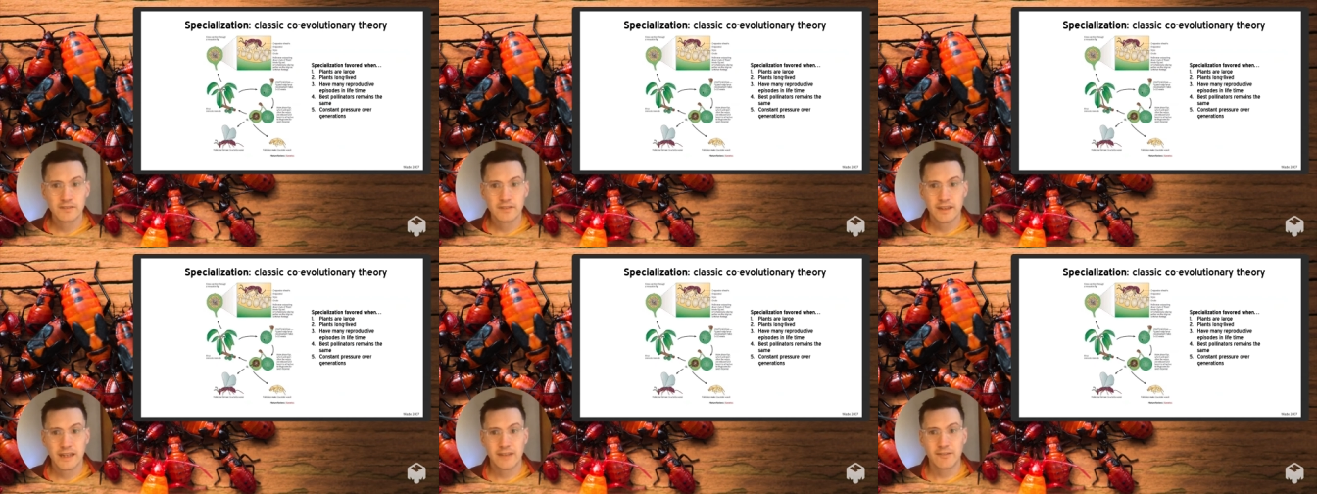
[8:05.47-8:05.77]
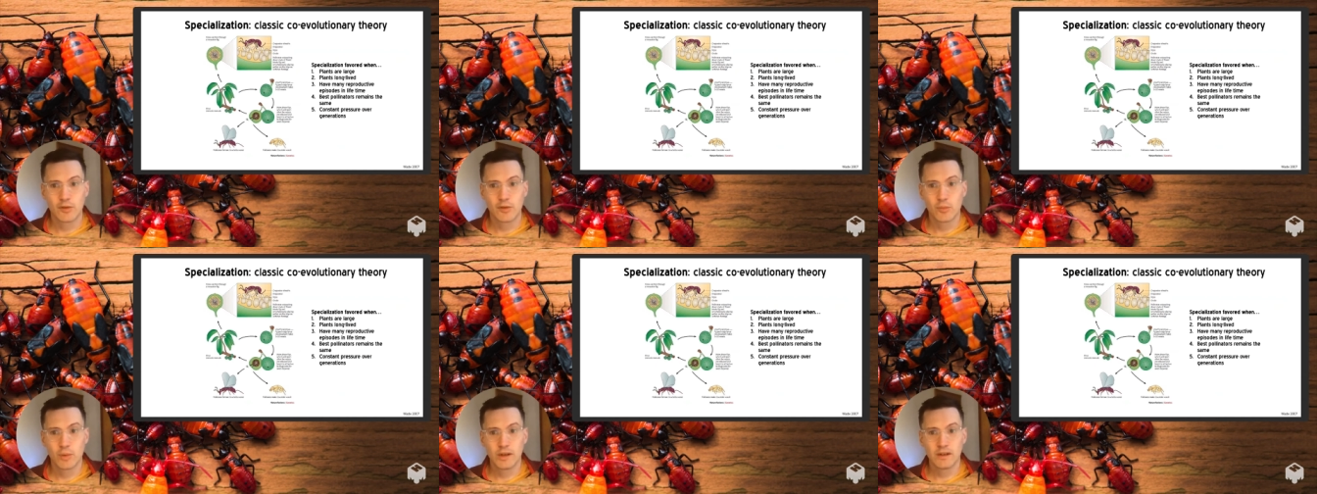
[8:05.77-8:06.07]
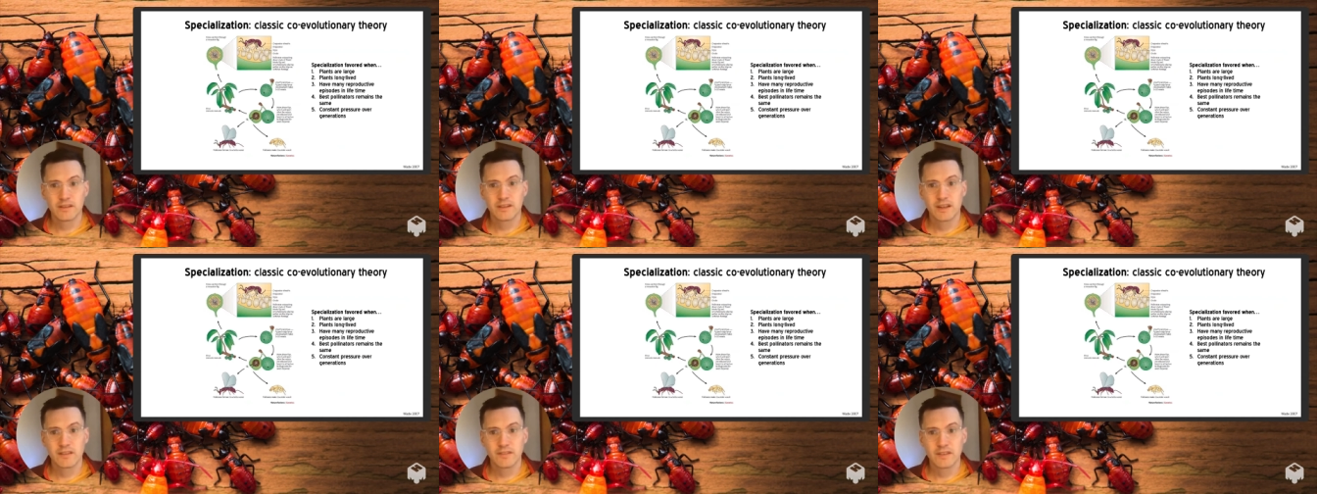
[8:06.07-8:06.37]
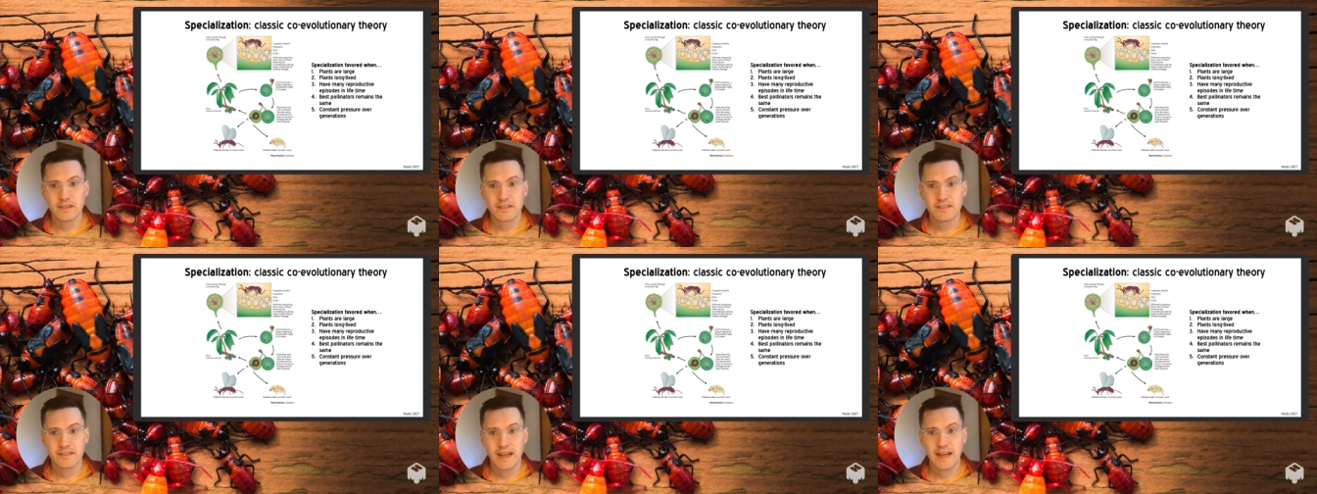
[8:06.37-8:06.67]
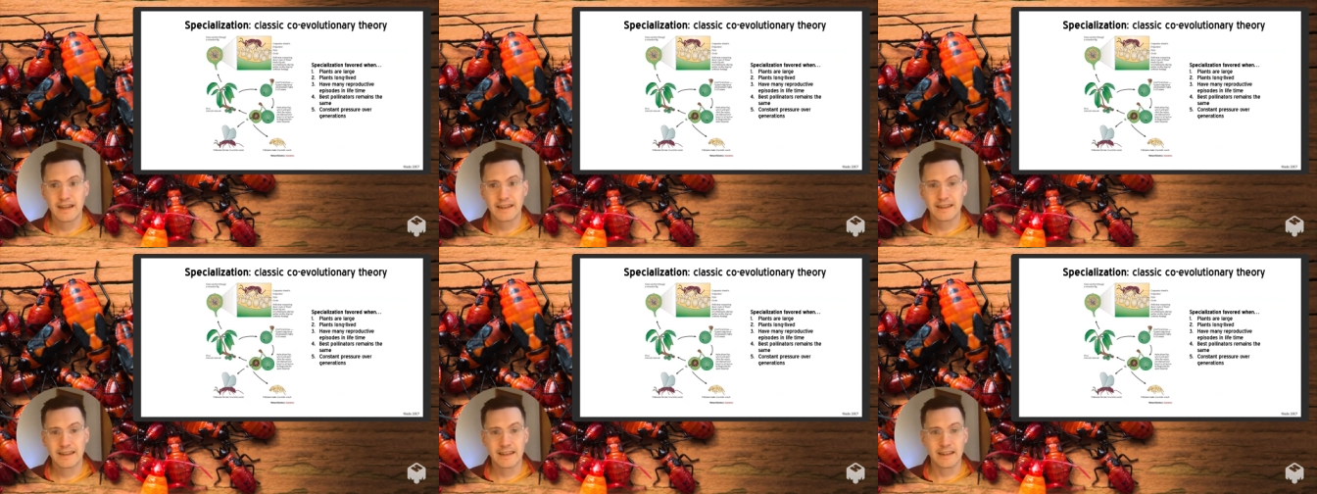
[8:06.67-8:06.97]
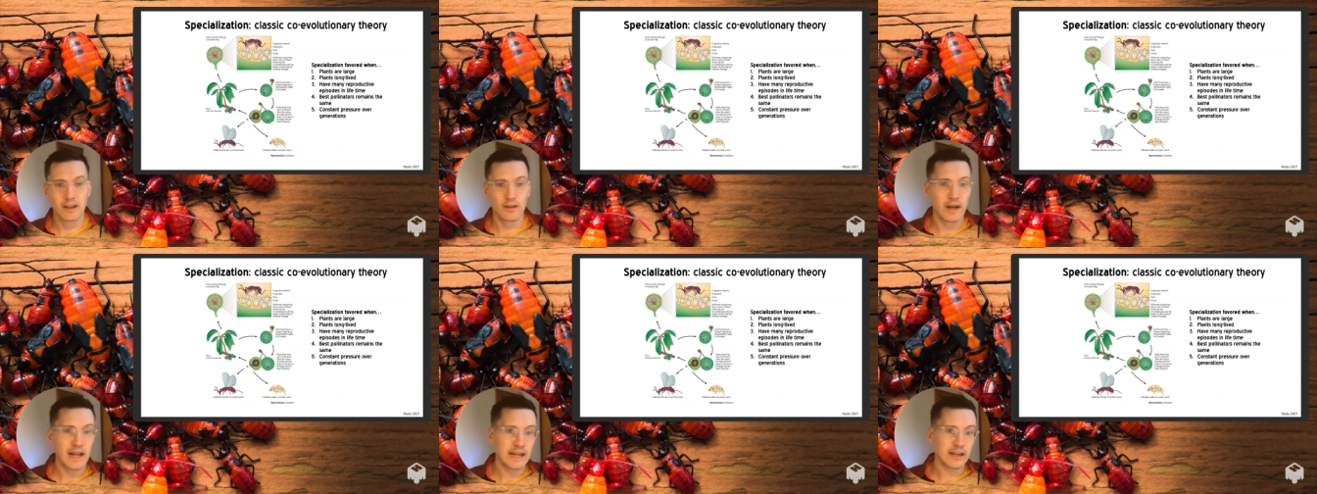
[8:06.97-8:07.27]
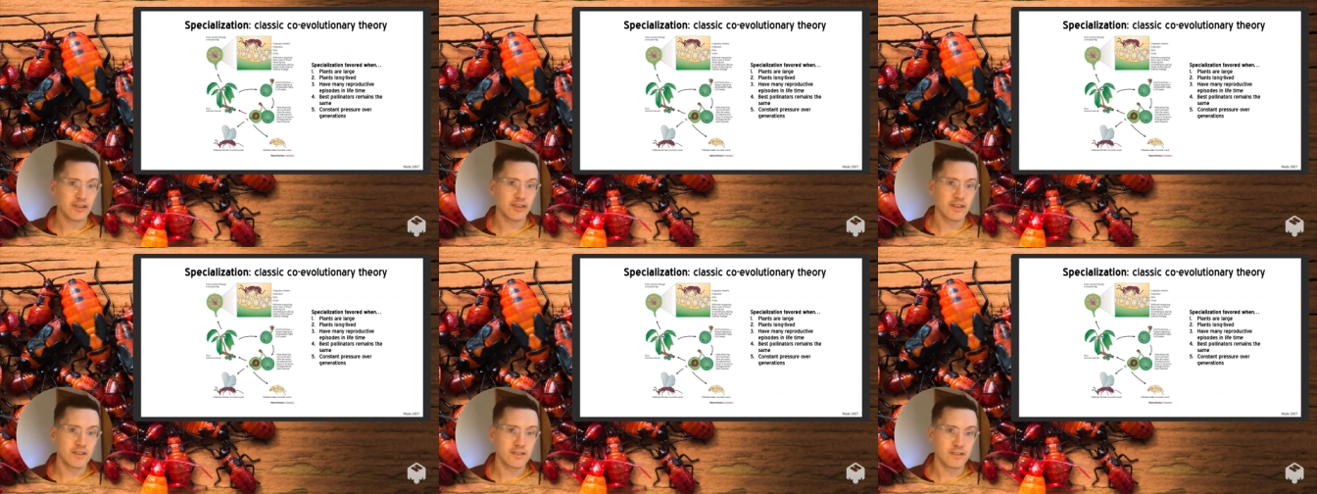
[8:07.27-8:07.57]
and have a relatively static
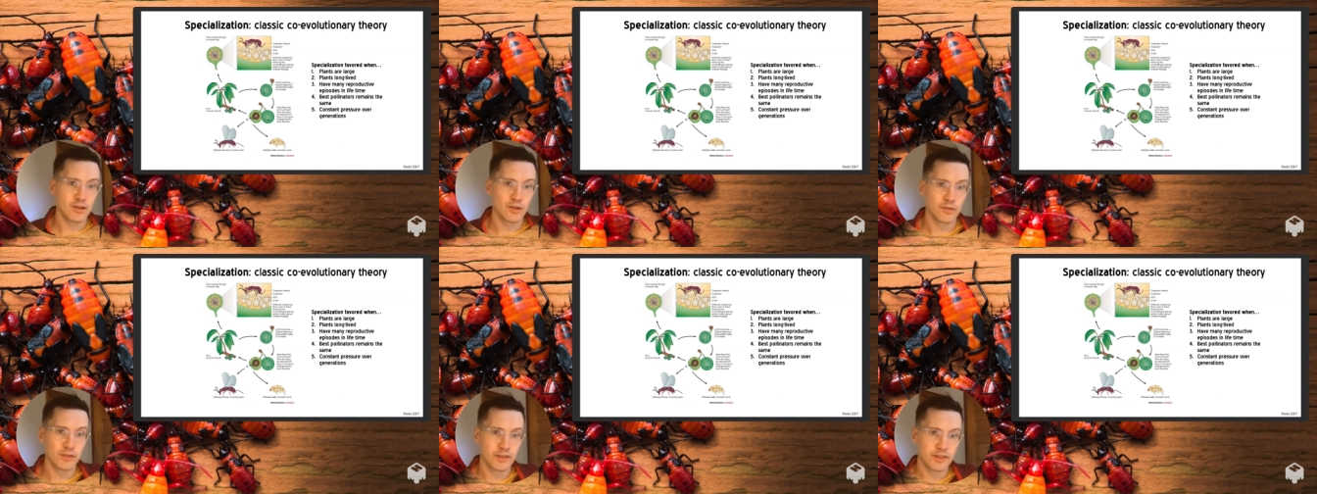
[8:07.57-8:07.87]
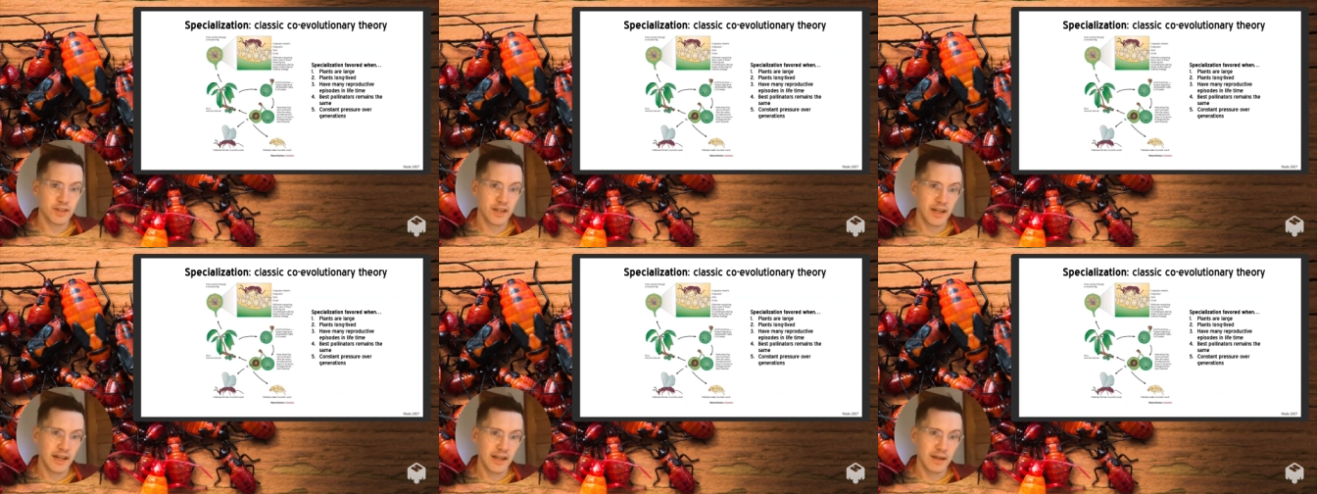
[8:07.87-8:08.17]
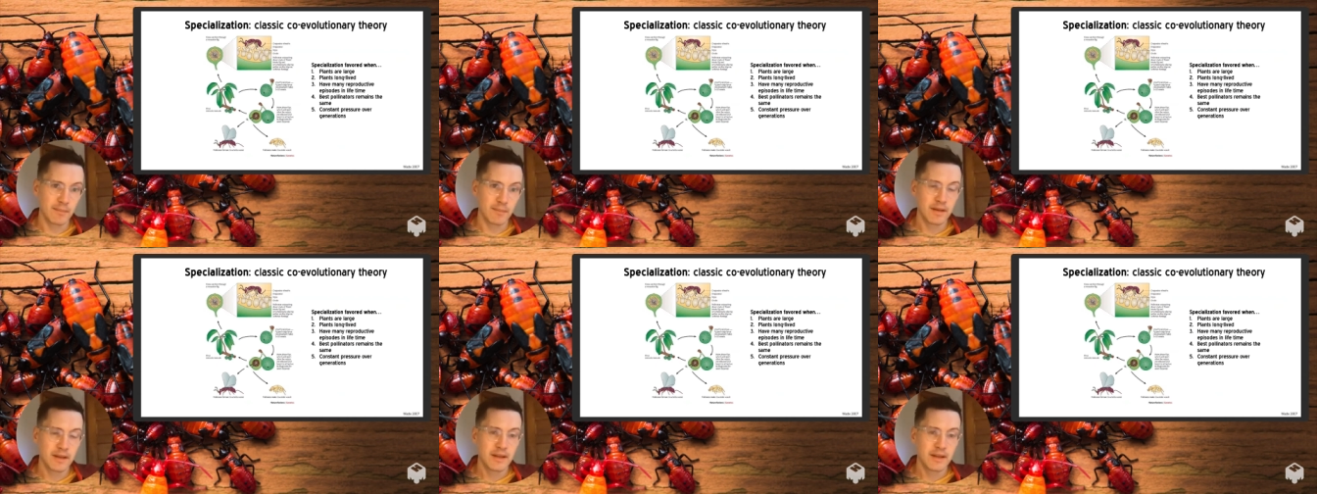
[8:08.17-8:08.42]
interactions over time.